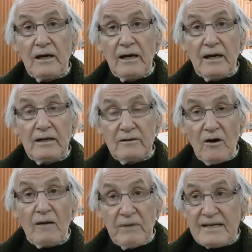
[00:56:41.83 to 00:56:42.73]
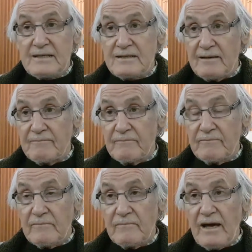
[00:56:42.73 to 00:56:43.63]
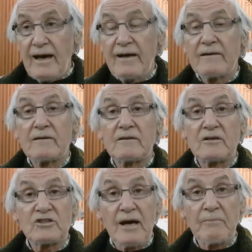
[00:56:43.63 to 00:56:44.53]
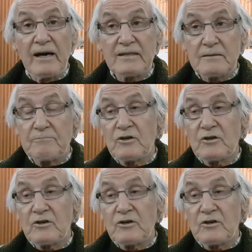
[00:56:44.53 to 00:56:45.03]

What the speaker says: And God blesses him. And the Shemites